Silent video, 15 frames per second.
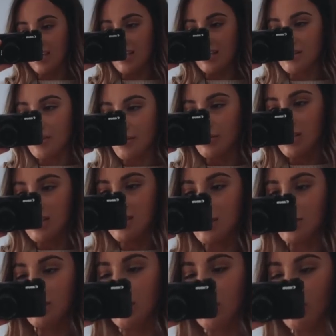Okay, so this
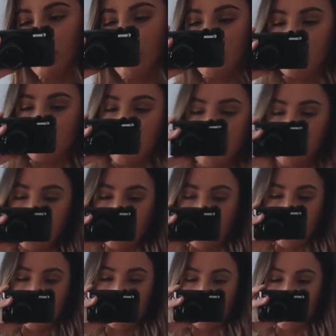is with the cream blazer,
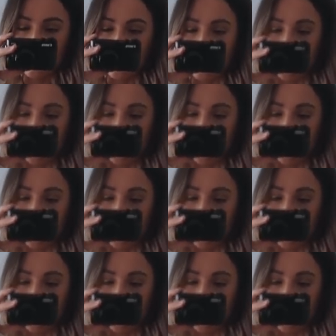and I really